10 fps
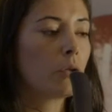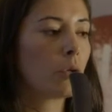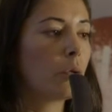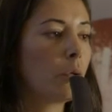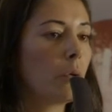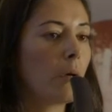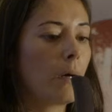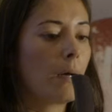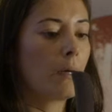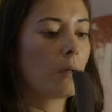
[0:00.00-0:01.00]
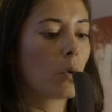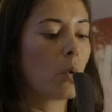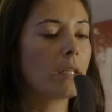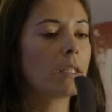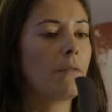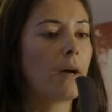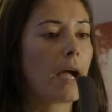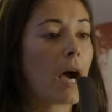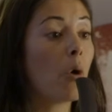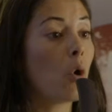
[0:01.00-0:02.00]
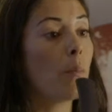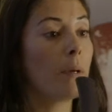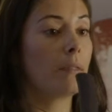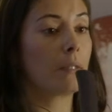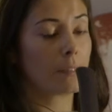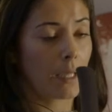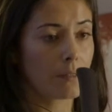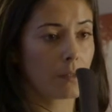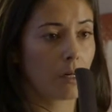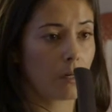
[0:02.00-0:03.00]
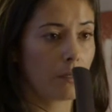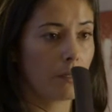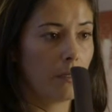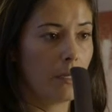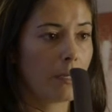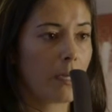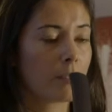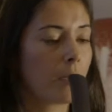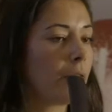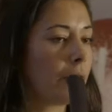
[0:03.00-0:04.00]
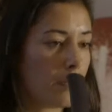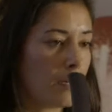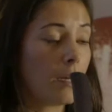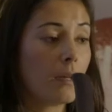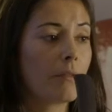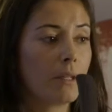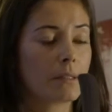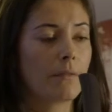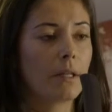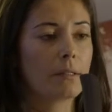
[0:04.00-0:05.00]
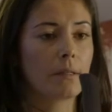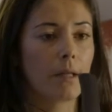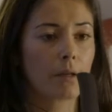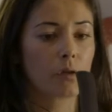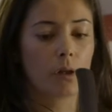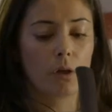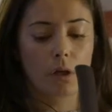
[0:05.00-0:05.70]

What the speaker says: to quantify how open these gates are in case any of these events actually